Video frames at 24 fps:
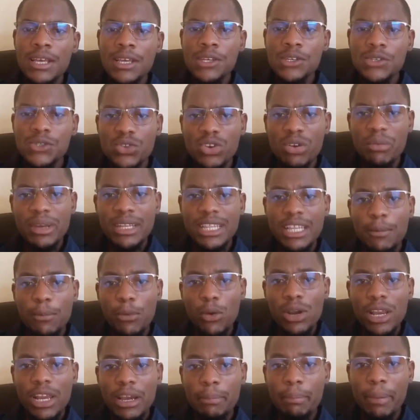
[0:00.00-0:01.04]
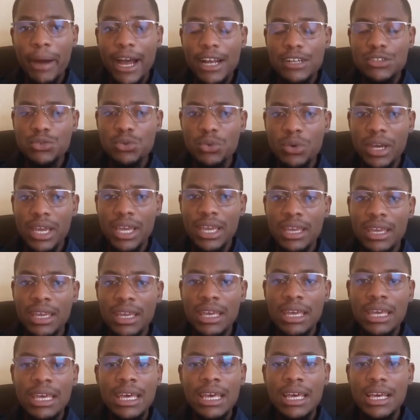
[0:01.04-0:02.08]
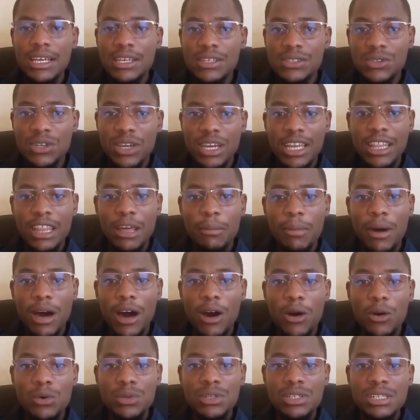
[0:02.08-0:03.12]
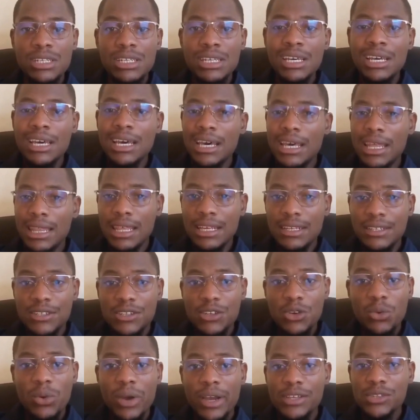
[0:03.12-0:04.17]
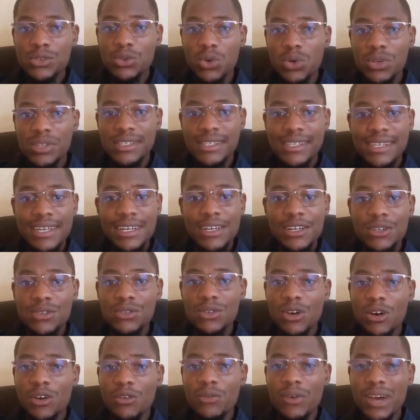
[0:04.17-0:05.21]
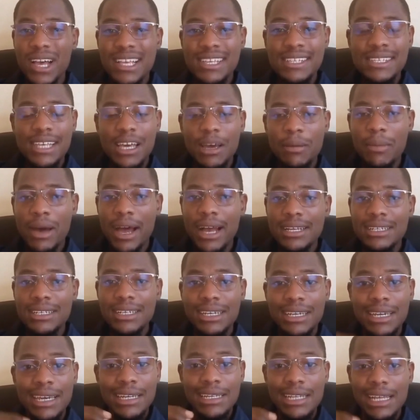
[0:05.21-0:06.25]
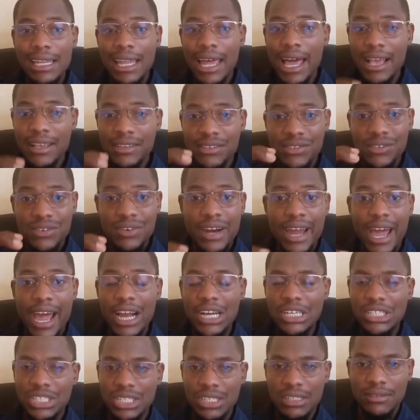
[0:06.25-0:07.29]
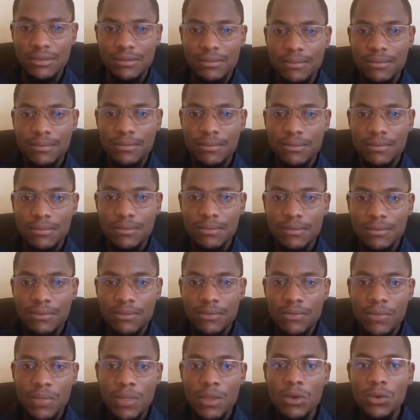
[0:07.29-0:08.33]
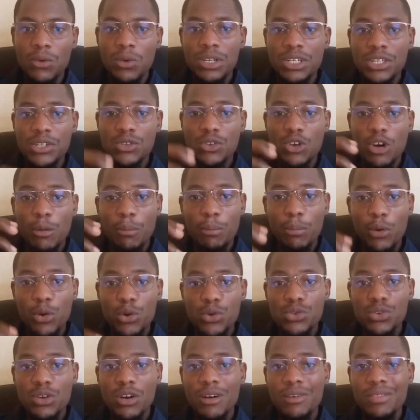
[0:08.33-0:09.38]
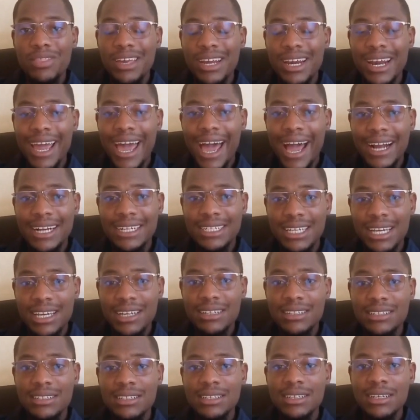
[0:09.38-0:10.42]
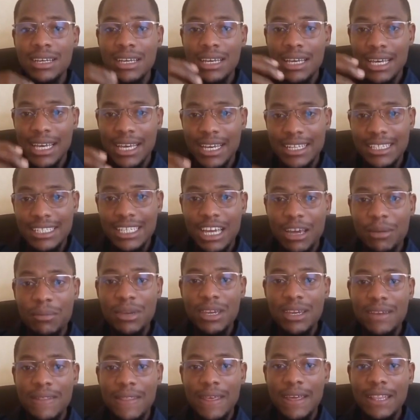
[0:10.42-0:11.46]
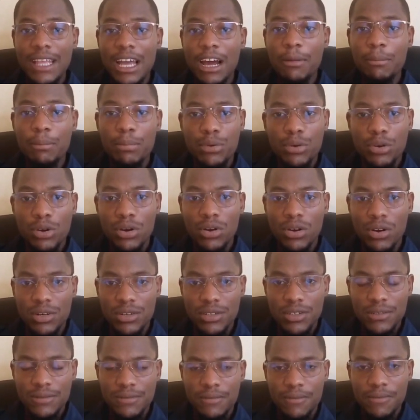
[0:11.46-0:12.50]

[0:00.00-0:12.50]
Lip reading: So metabolic pathway is talking about the sequence or series of enzymatic catalyzed reaction, which is composed of the reactant, intermediate, and product.